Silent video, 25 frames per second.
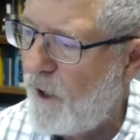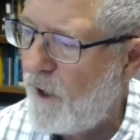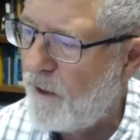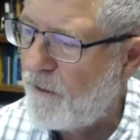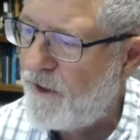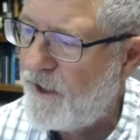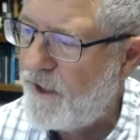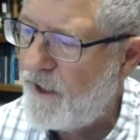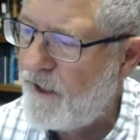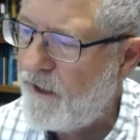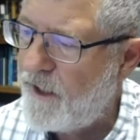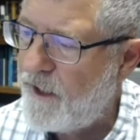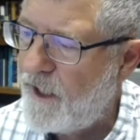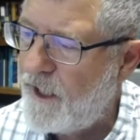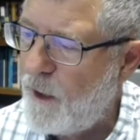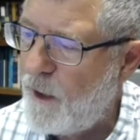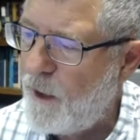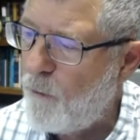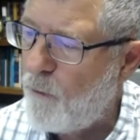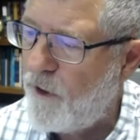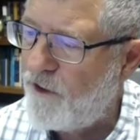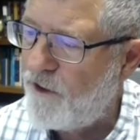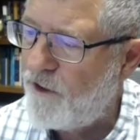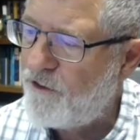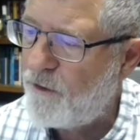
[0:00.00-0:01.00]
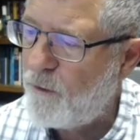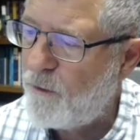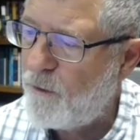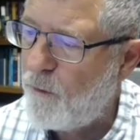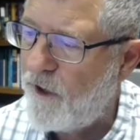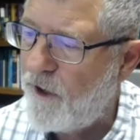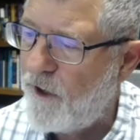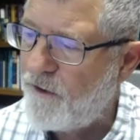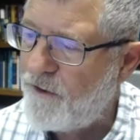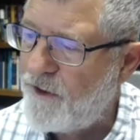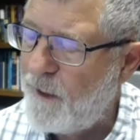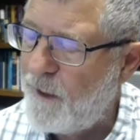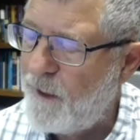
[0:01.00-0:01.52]
wealthy, that he wasn't
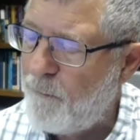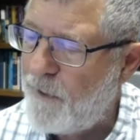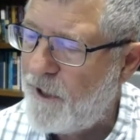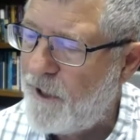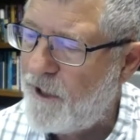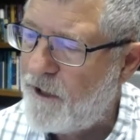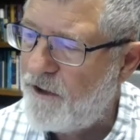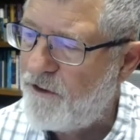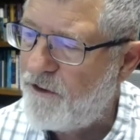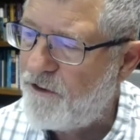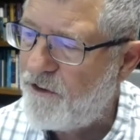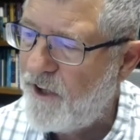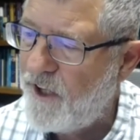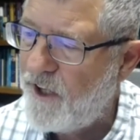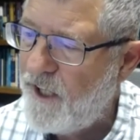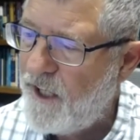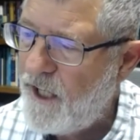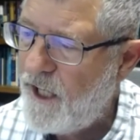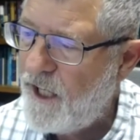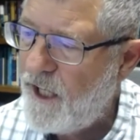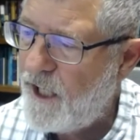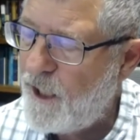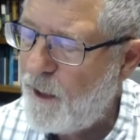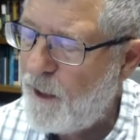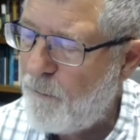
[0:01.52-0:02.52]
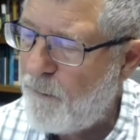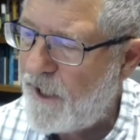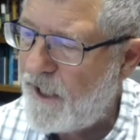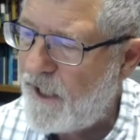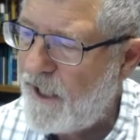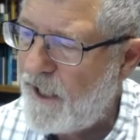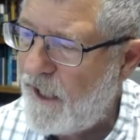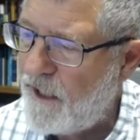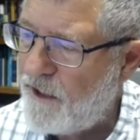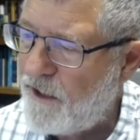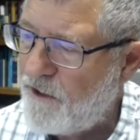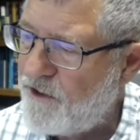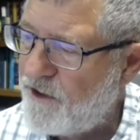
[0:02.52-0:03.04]
wealthy because
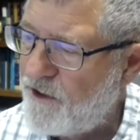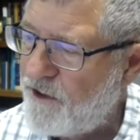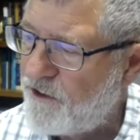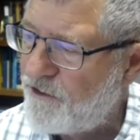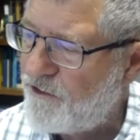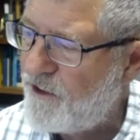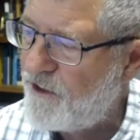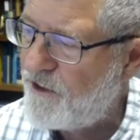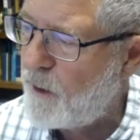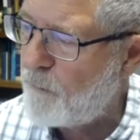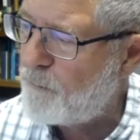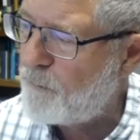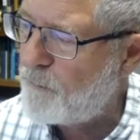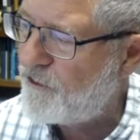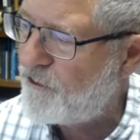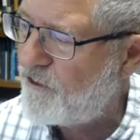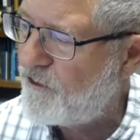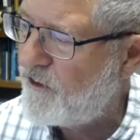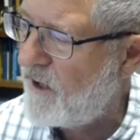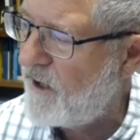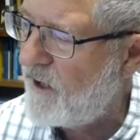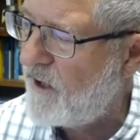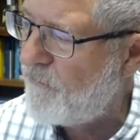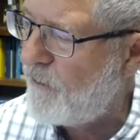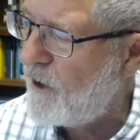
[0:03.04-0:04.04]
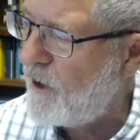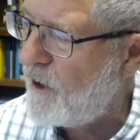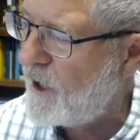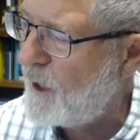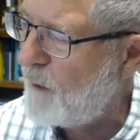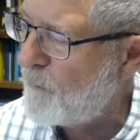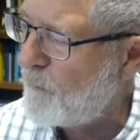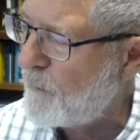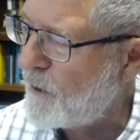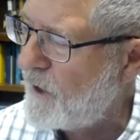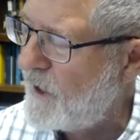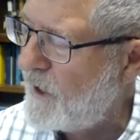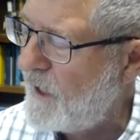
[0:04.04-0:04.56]
anybody had just dumped stuff on
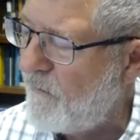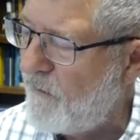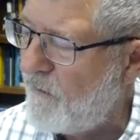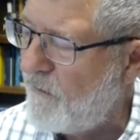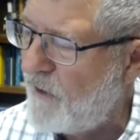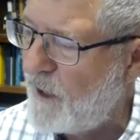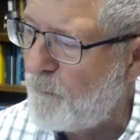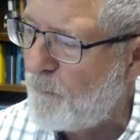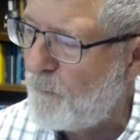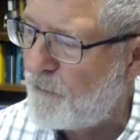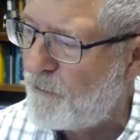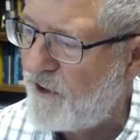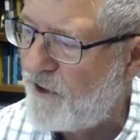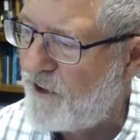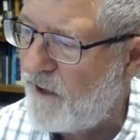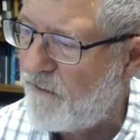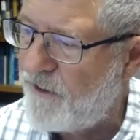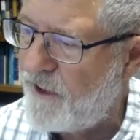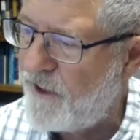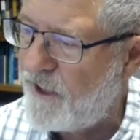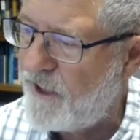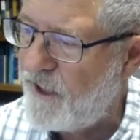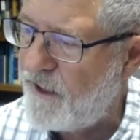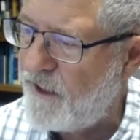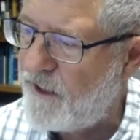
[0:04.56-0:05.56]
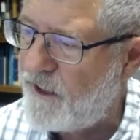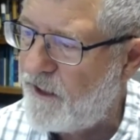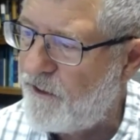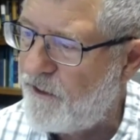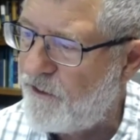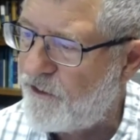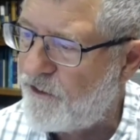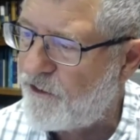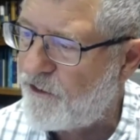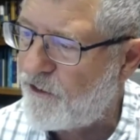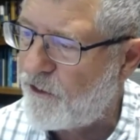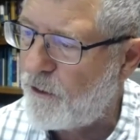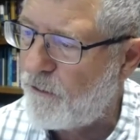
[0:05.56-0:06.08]
him or given him stuff that he
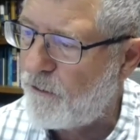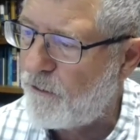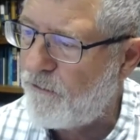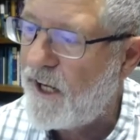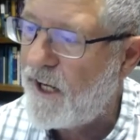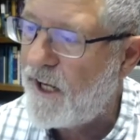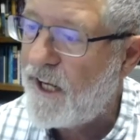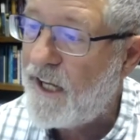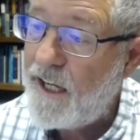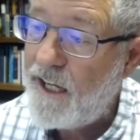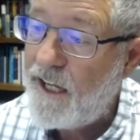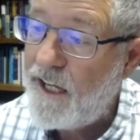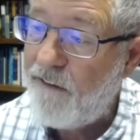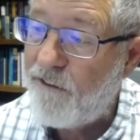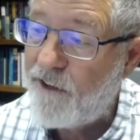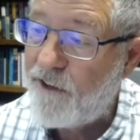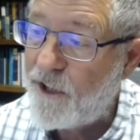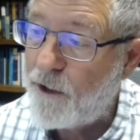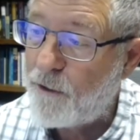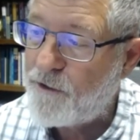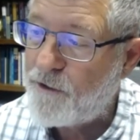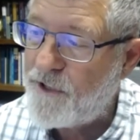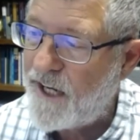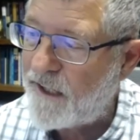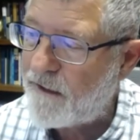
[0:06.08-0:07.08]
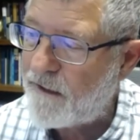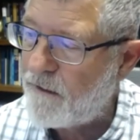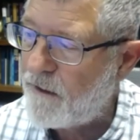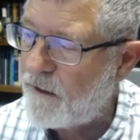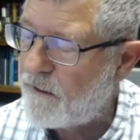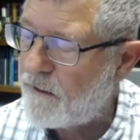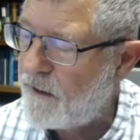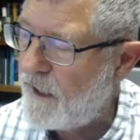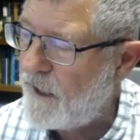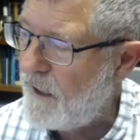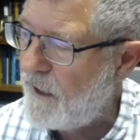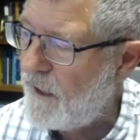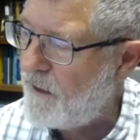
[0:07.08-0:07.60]
didn't deserve, even though
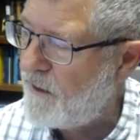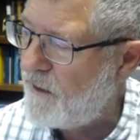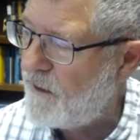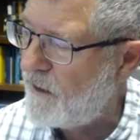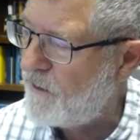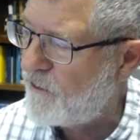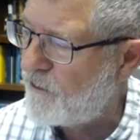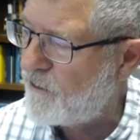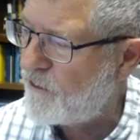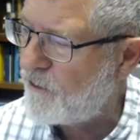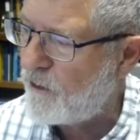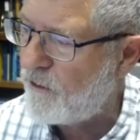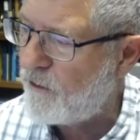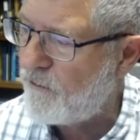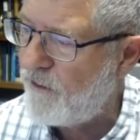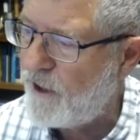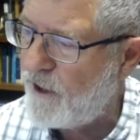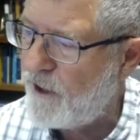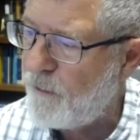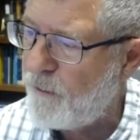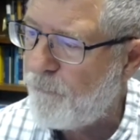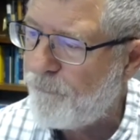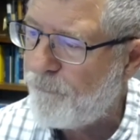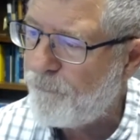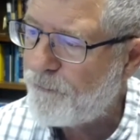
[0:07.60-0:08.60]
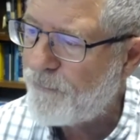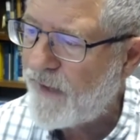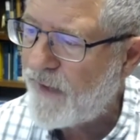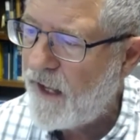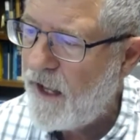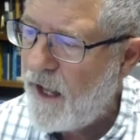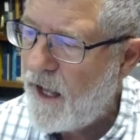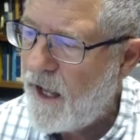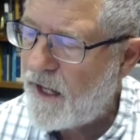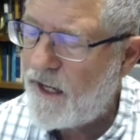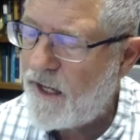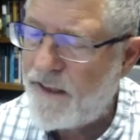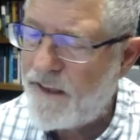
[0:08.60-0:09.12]
technically he did deserve it.
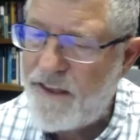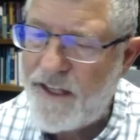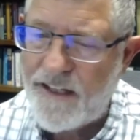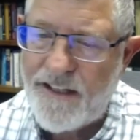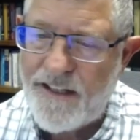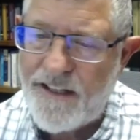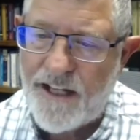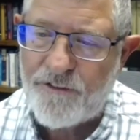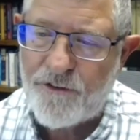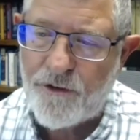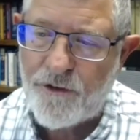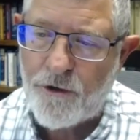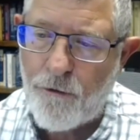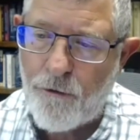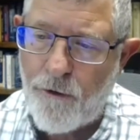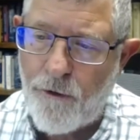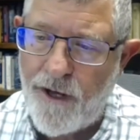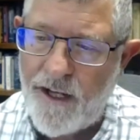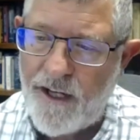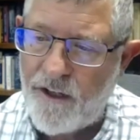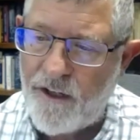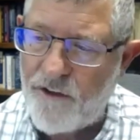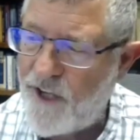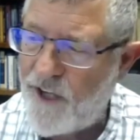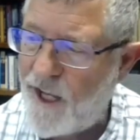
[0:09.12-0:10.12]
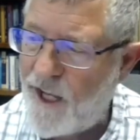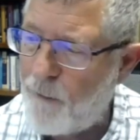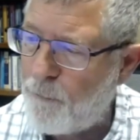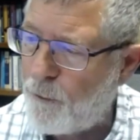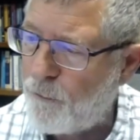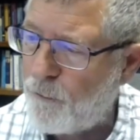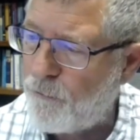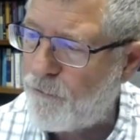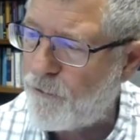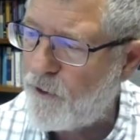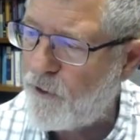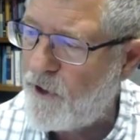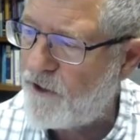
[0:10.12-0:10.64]
And I think that's a great
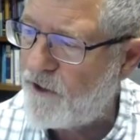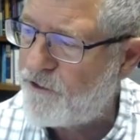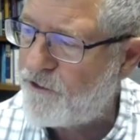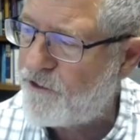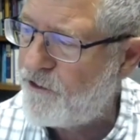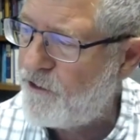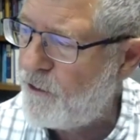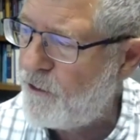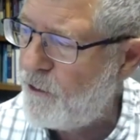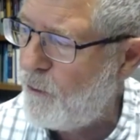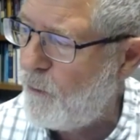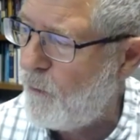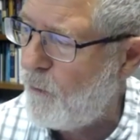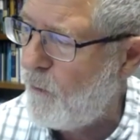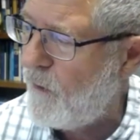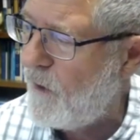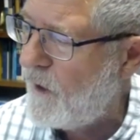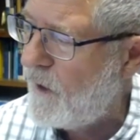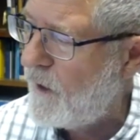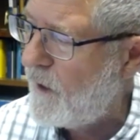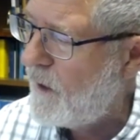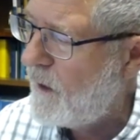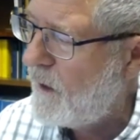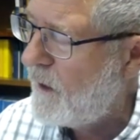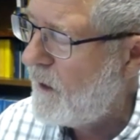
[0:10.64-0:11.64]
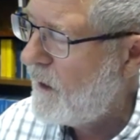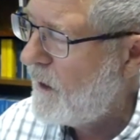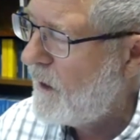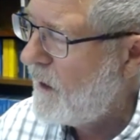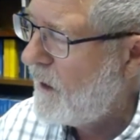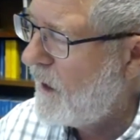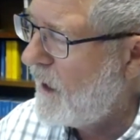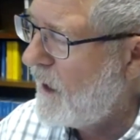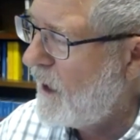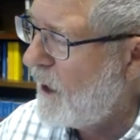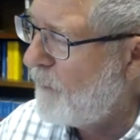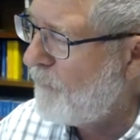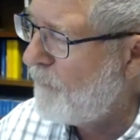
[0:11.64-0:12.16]
example for us too,
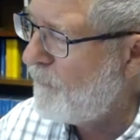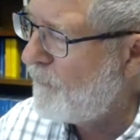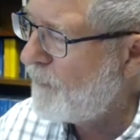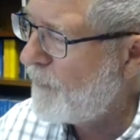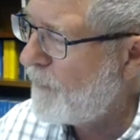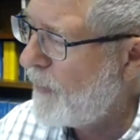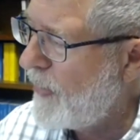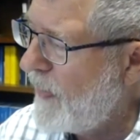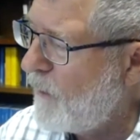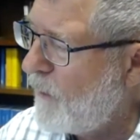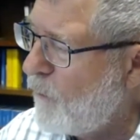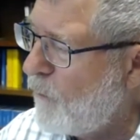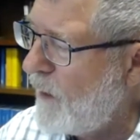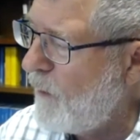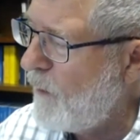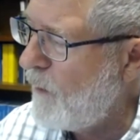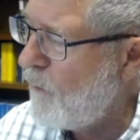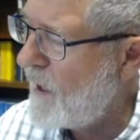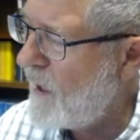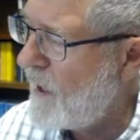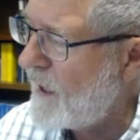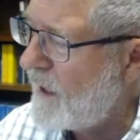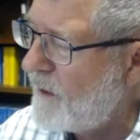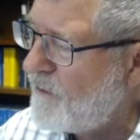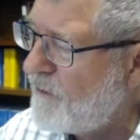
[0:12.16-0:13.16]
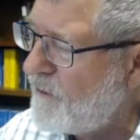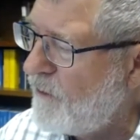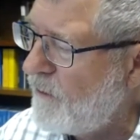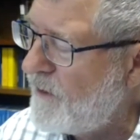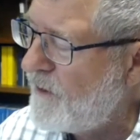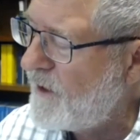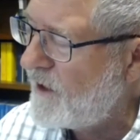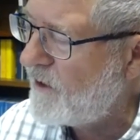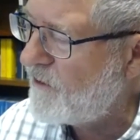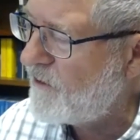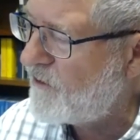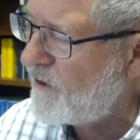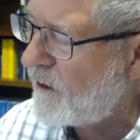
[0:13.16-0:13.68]
that we want to do
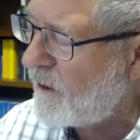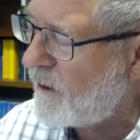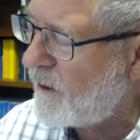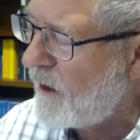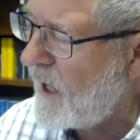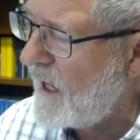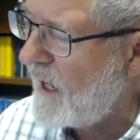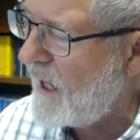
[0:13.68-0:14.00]
things in our